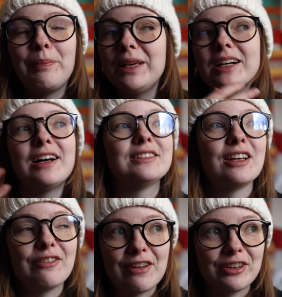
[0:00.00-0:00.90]
because
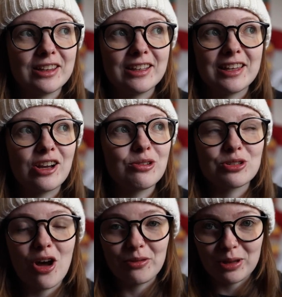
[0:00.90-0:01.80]
of everything that goes
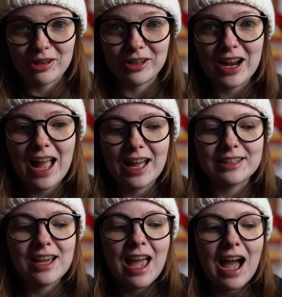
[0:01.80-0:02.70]
on with her,
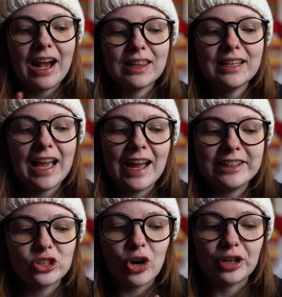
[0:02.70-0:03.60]
and I think
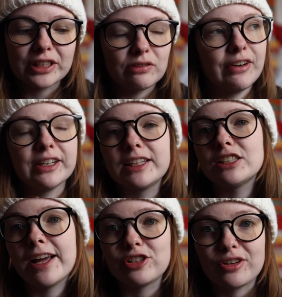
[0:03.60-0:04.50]
Annie's arc is very
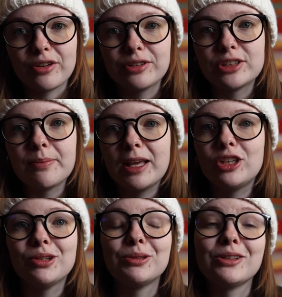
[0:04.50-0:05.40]
intentional to
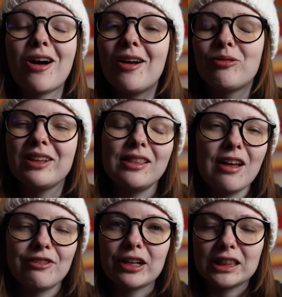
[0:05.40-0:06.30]
make you not really
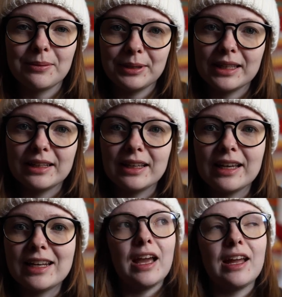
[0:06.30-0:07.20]
love her at the
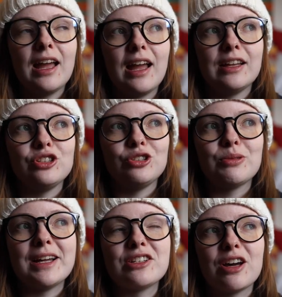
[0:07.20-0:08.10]
beginning, and
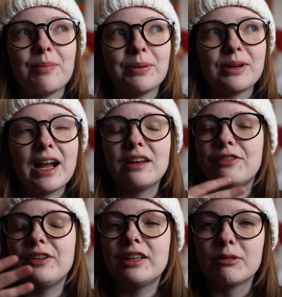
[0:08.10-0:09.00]
you end up kind
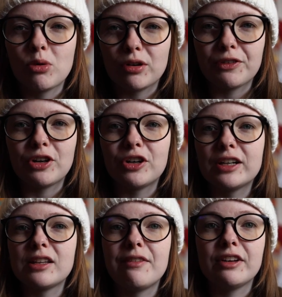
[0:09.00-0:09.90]
of feeling more for her
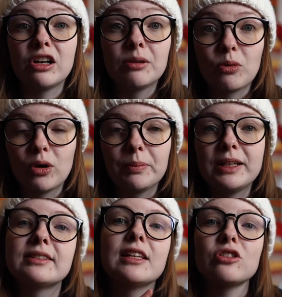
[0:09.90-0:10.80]
and loving her more
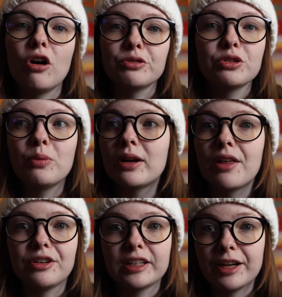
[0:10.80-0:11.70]
because that's also what
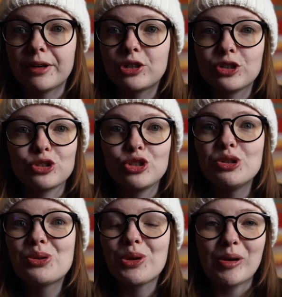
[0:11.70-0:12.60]
other characters
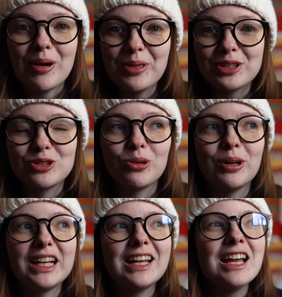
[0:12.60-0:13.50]
do throughout this
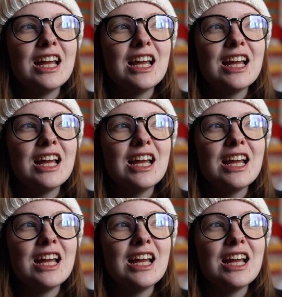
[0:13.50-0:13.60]
story.